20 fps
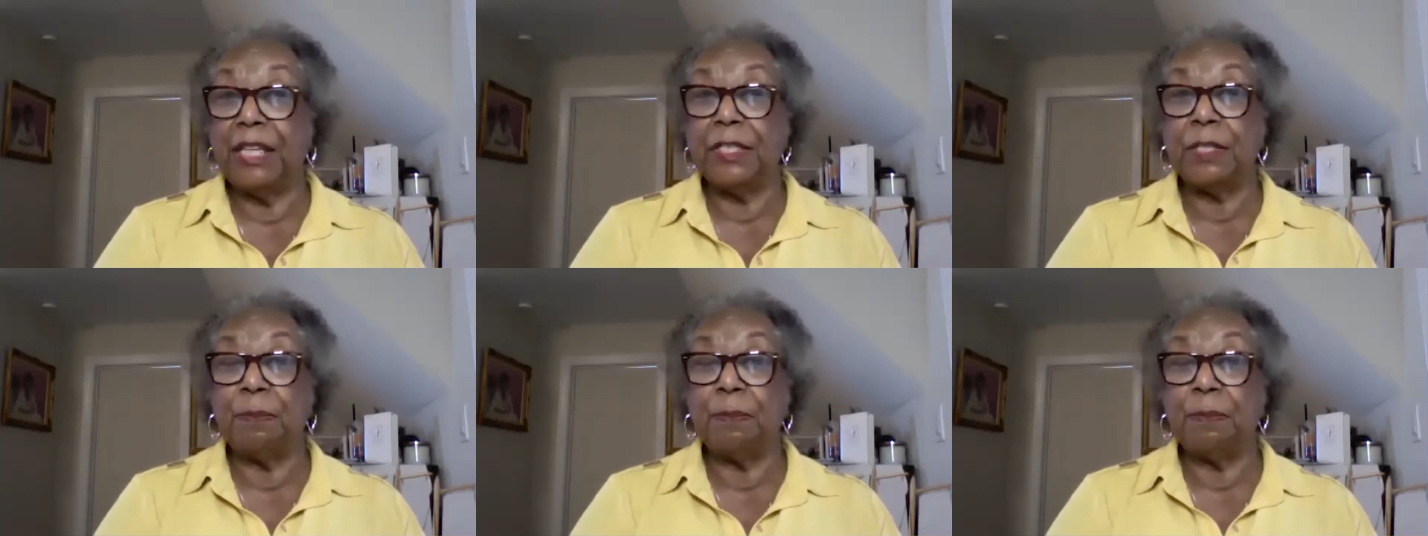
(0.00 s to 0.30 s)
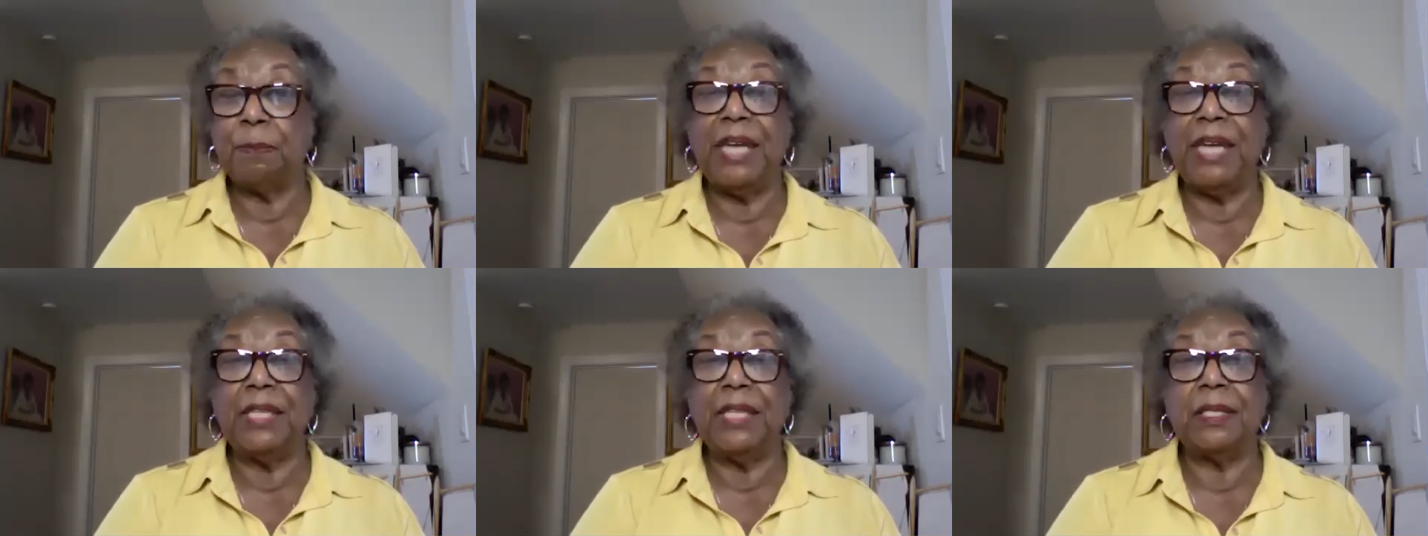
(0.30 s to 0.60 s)
a
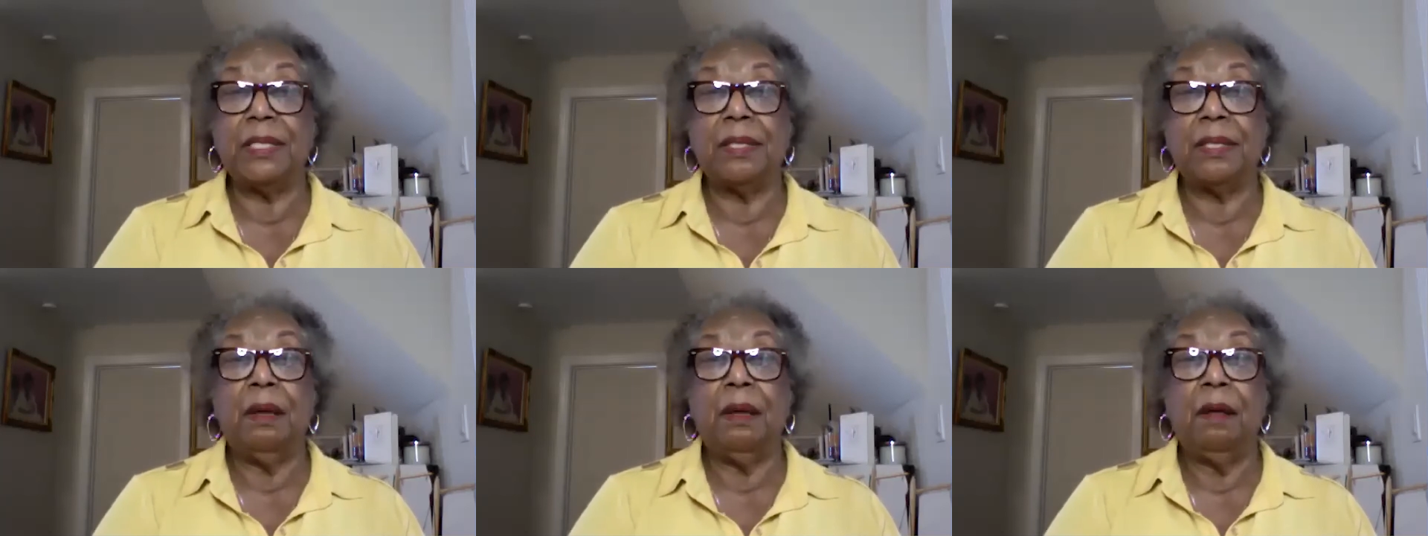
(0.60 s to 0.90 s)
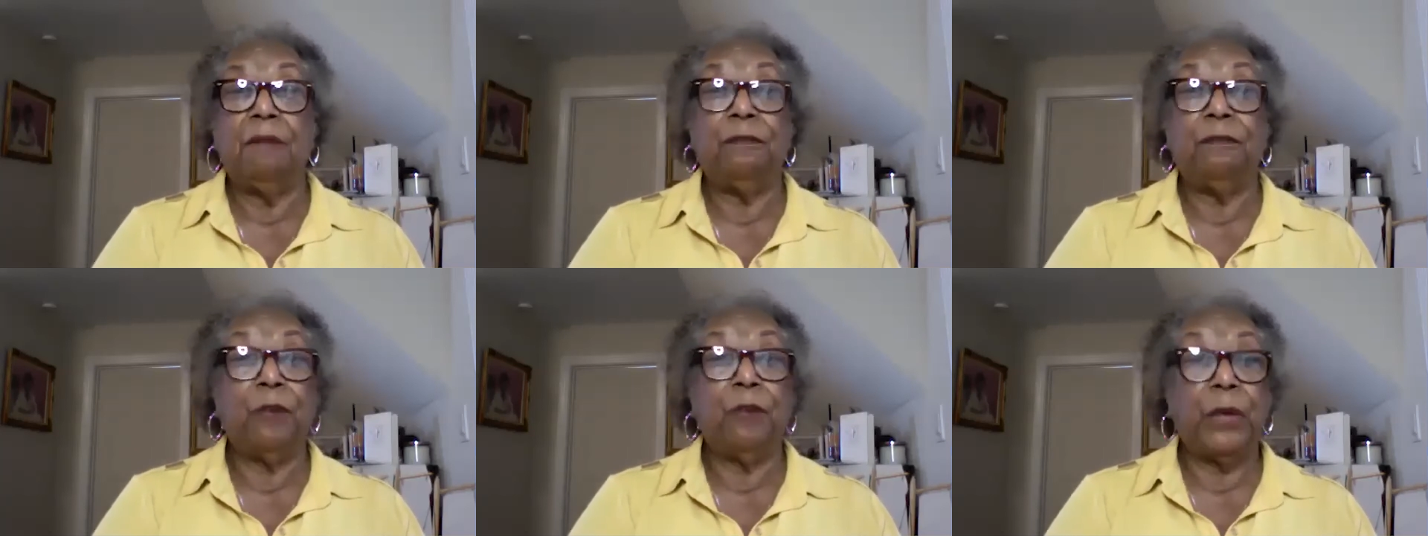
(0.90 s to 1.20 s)
space
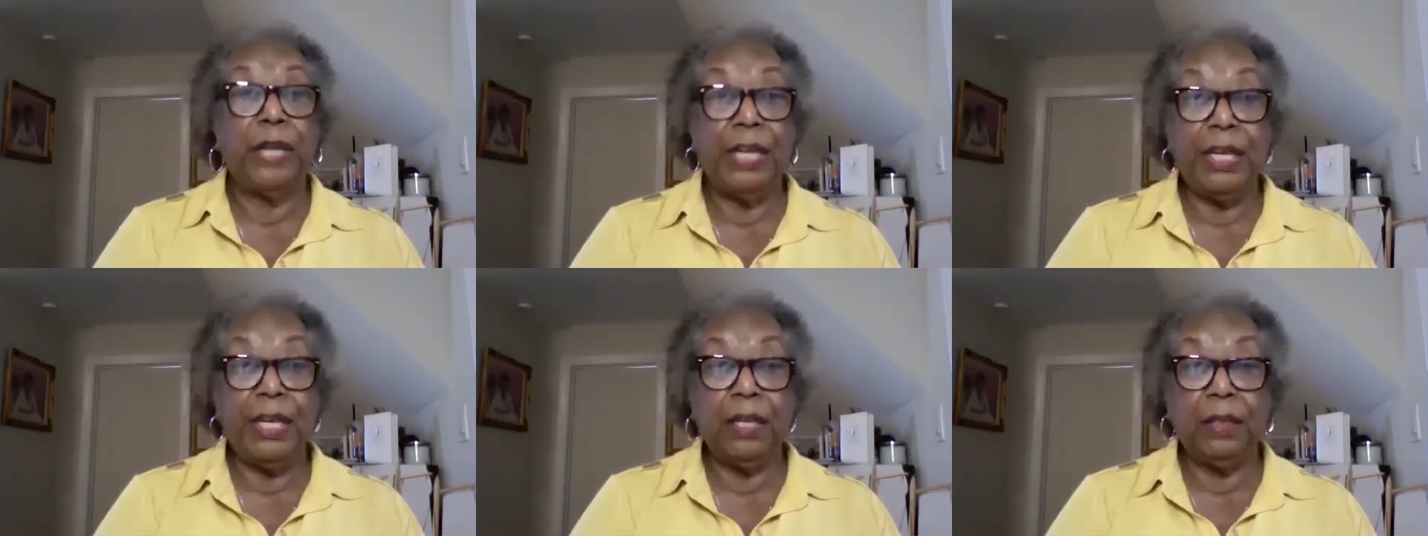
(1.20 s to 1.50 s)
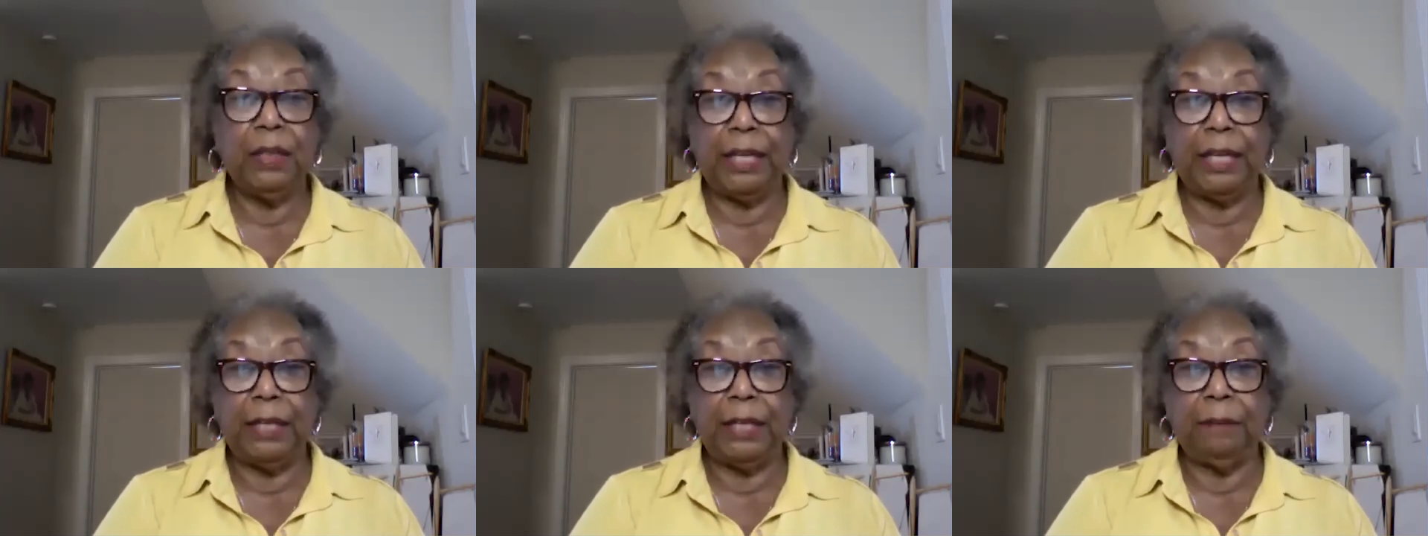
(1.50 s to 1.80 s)
for
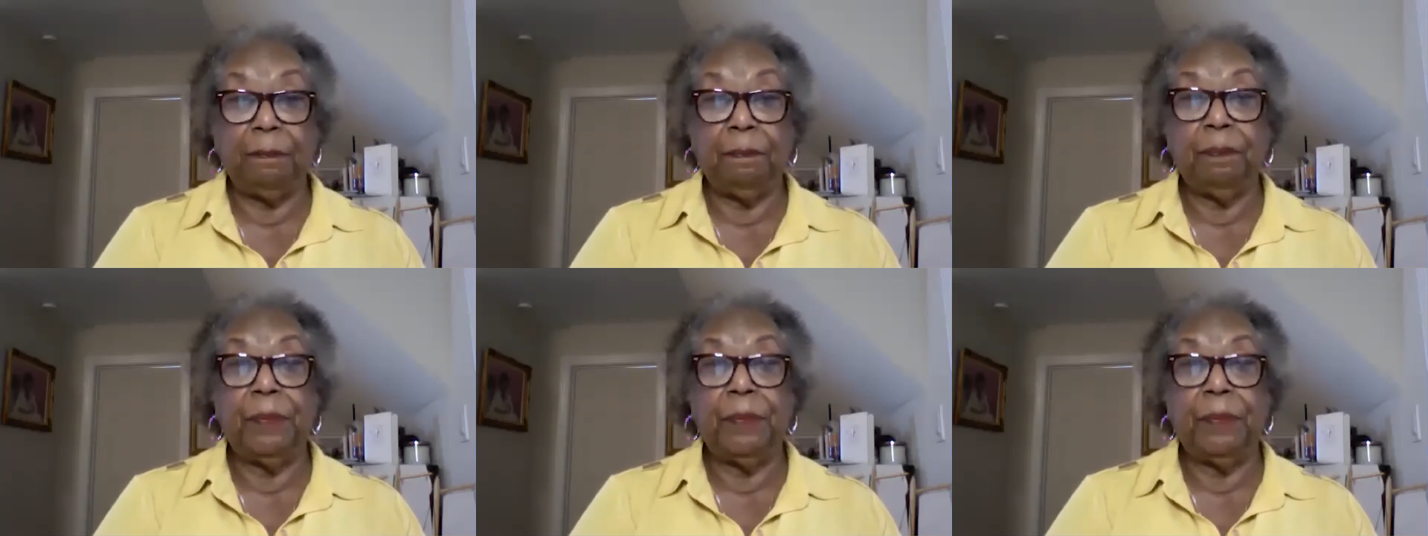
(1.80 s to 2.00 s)
healing